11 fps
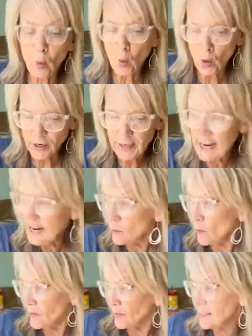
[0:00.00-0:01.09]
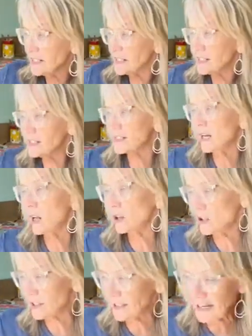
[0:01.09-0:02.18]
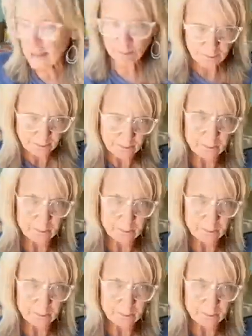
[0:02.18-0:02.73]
coordinate with this color scheme.